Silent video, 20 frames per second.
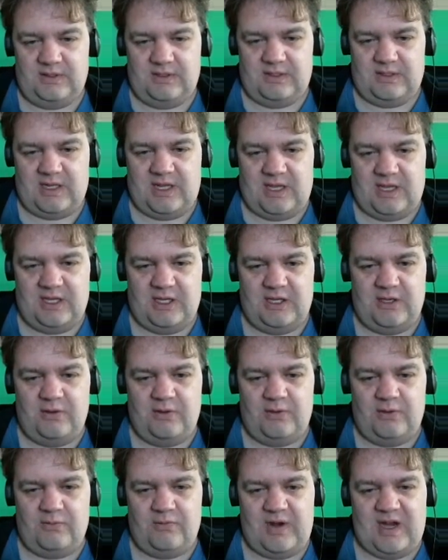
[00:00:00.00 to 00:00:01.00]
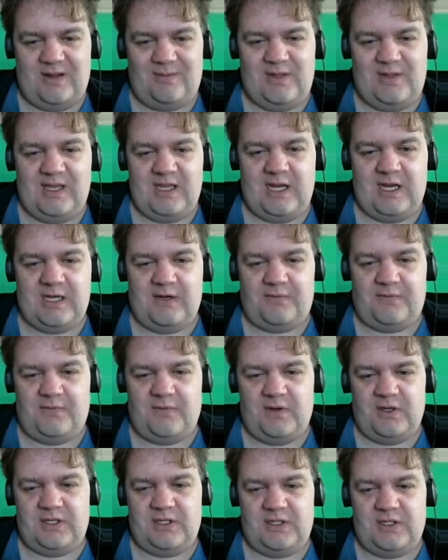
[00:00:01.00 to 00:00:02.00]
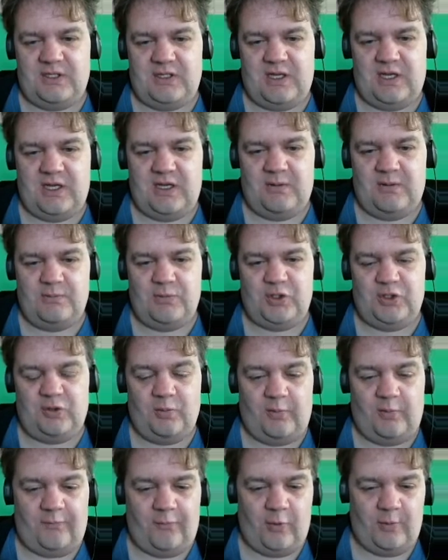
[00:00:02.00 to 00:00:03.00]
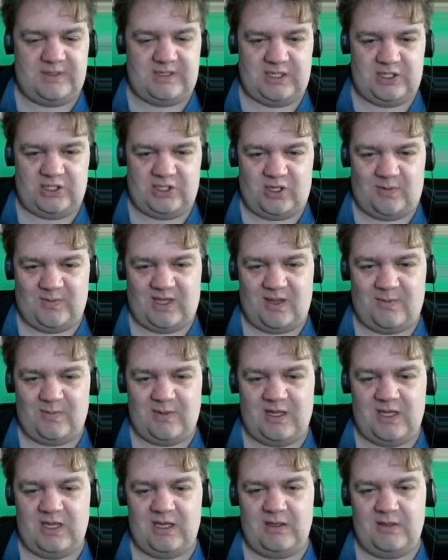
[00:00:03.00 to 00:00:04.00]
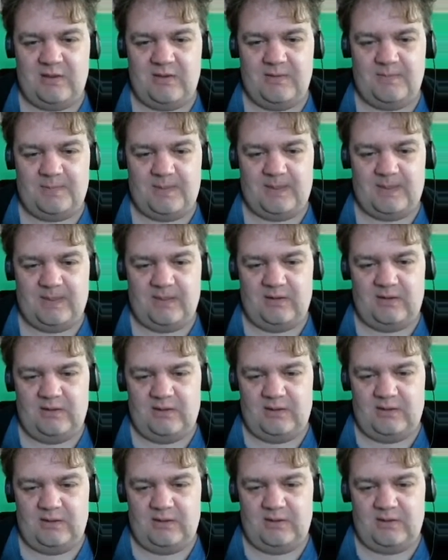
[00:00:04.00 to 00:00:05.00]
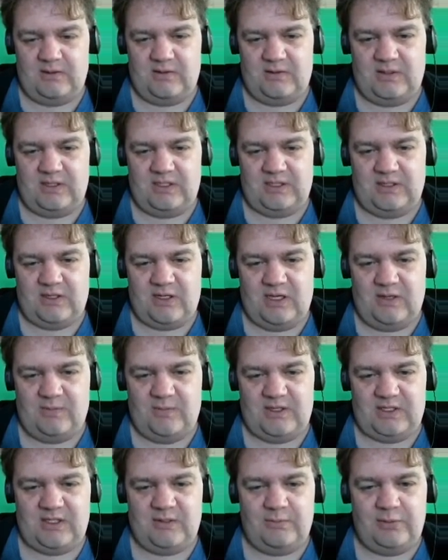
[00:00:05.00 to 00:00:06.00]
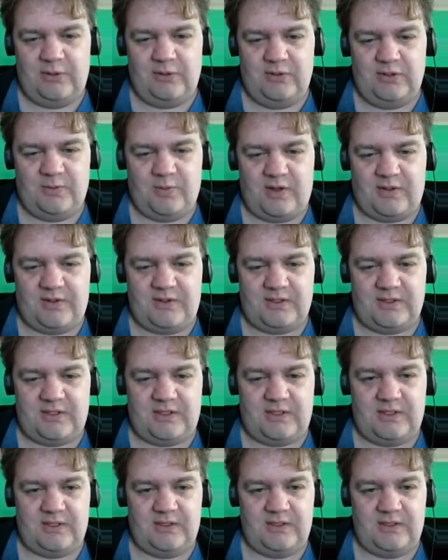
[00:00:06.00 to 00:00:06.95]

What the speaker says: Now you randomly get a different musical performance each time you come in here. This time it's the Blues Brothers.